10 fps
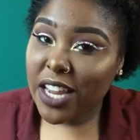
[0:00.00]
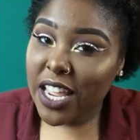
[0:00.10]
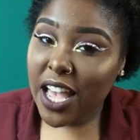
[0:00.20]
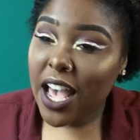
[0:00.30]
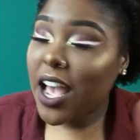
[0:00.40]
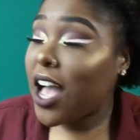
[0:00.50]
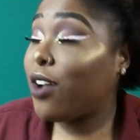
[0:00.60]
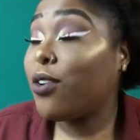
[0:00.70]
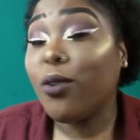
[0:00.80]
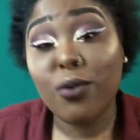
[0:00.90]
that ain't God, I
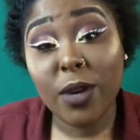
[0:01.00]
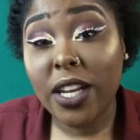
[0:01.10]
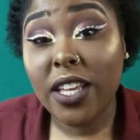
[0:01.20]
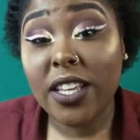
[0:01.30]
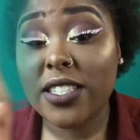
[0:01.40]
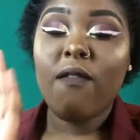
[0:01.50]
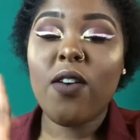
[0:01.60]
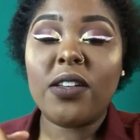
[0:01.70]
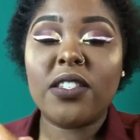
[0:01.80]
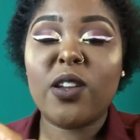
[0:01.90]
don't know who it is.
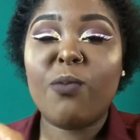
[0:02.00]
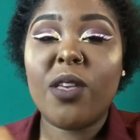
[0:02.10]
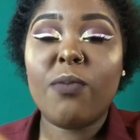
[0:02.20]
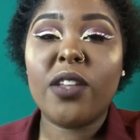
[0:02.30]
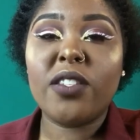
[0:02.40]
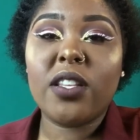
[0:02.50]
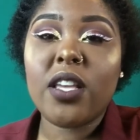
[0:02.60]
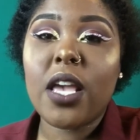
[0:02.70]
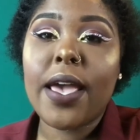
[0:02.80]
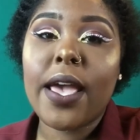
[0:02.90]
Focusing on me
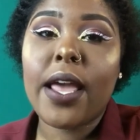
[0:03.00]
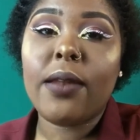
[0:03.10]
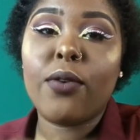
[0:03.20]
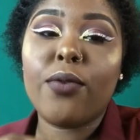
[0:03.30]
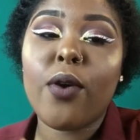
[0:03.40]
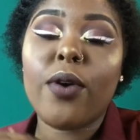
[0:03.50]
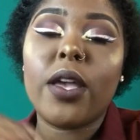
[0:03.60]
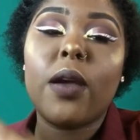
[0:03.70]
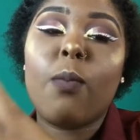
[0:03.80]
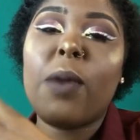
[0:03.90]
mentally and
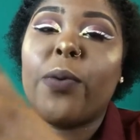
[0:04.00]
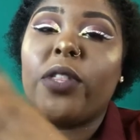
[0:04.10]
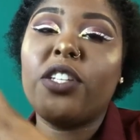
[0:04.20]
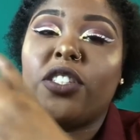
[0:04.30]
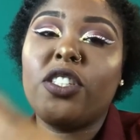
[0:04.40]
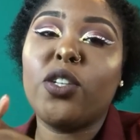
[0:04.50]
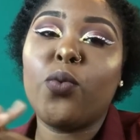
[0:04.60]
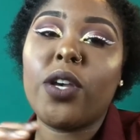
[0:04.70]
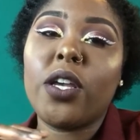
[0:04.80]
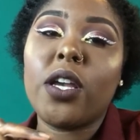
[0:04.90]
growing my
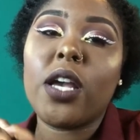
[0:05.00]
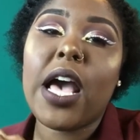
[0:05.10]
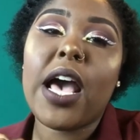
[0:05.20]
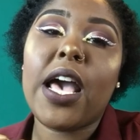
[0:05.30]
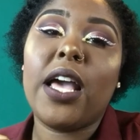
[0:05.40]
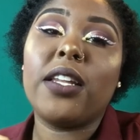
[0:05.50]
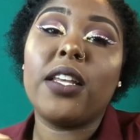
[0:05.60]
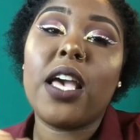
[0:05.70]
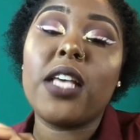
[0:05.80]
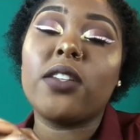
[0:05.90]
relationship with God
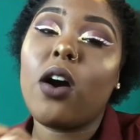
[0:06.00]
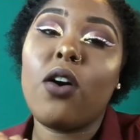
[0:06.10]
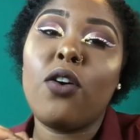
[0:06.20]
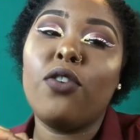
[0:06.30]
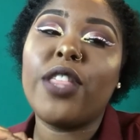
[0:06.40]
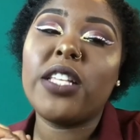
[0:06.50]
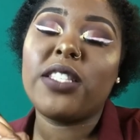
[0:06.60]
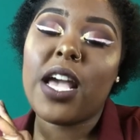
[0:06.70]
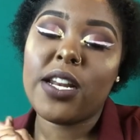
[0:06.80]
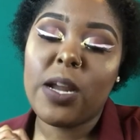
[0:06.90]
as a whole,
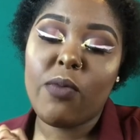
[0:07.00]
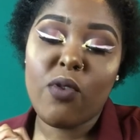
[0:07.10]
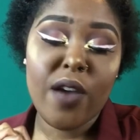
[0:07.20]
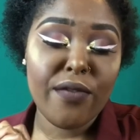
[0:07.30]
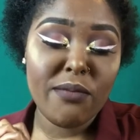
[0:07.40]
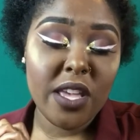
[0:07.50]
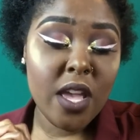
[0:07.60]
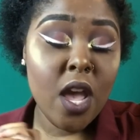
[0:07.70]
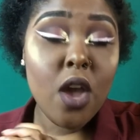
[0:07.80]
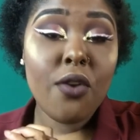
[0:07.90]
that's like number one for me.
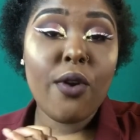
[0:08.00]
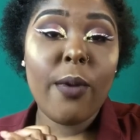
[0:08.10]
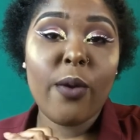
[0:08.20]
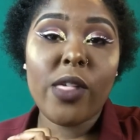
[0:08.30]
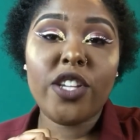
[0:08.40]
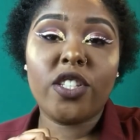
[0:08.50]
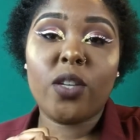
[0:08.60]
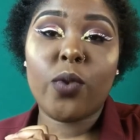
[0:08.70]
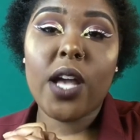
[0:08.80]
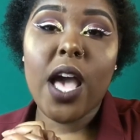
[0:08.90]
Growing my
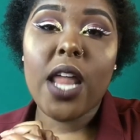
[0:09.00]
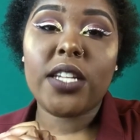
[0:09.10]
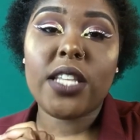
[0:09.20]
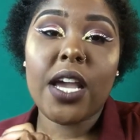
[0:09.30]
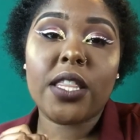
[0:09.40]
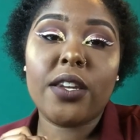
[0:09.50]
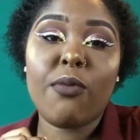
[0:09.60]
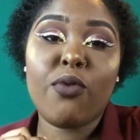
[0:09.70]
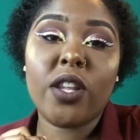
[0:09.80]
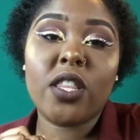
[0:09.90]
relationship with God is like the
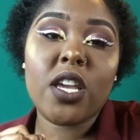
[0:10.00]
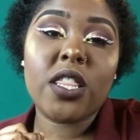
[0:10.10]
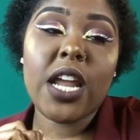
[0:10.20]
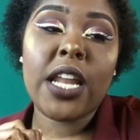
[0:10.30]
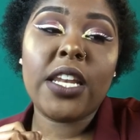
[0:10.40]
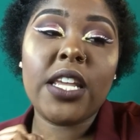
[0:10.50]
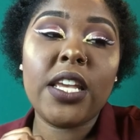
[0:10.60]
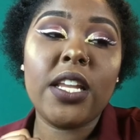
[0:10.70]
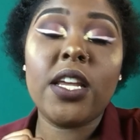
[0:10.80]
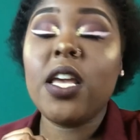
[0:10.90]
number one thing that I
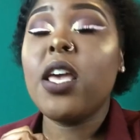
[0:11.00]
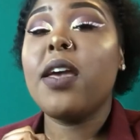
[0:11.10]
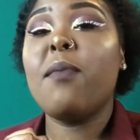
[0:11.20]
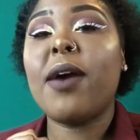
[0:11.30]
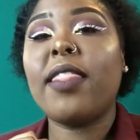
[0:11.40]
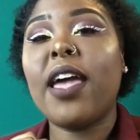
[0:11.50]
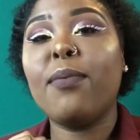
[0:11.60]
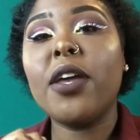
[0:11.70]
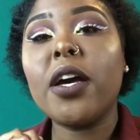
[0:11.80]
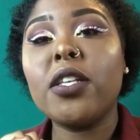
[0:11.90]
need in my
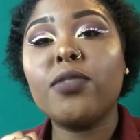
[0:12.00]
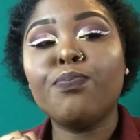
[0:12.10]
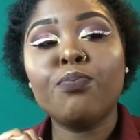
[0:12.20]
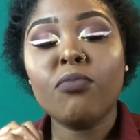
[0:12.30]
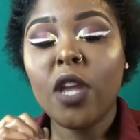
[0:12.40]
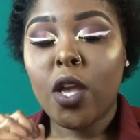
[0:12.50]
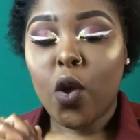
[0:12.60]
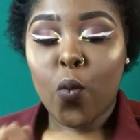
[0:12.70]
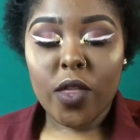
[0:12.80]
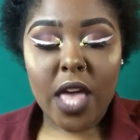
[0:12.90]
life, because
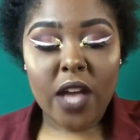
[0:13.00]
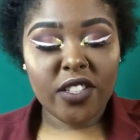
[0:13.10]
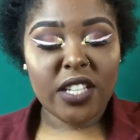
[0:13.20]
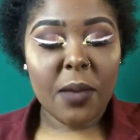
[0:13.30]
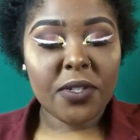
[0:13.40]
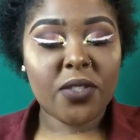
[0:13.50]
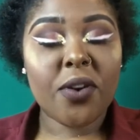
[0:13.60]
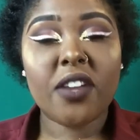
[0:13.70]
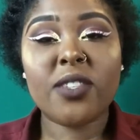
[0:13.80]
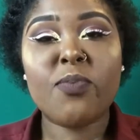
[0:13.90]
without some
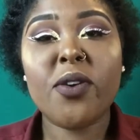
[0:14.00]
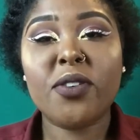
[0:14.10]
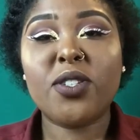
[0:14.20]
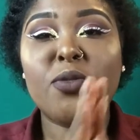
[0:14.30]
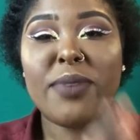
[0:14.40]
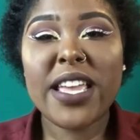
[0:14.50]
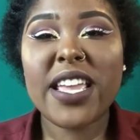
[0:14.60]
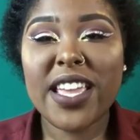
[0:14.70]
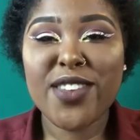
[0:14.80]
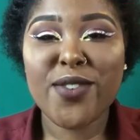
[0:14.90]
sort of spiritual
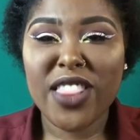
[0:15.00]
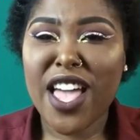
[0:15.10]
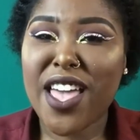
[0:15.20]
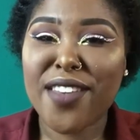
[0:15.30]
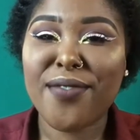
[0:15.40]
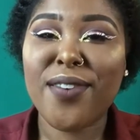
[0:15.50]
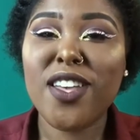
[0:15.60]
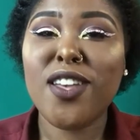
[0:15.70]
being in your life,